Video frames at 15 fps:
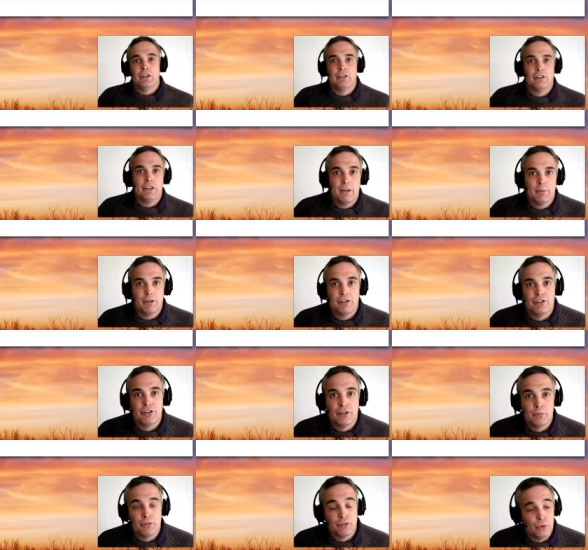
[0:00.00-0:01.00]
here I am in
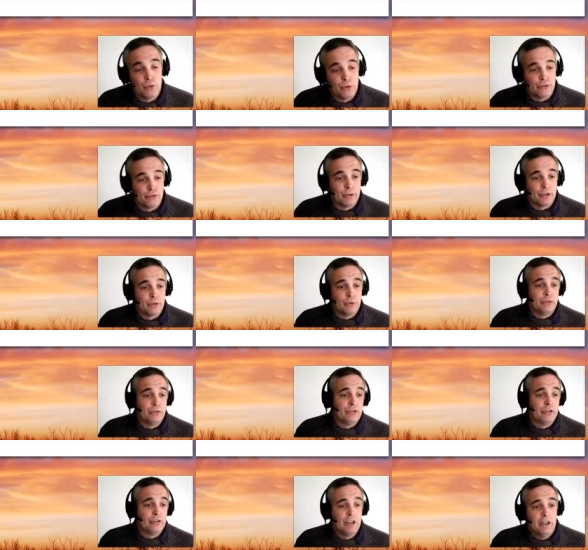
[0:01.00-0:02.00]
Tim's Horse
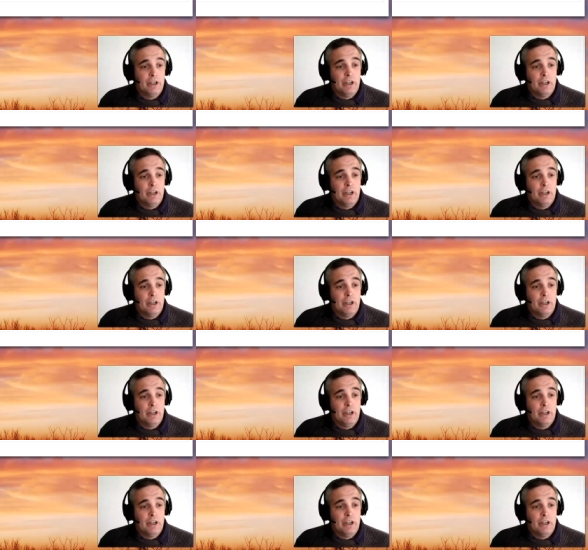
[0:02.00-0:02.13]
Records.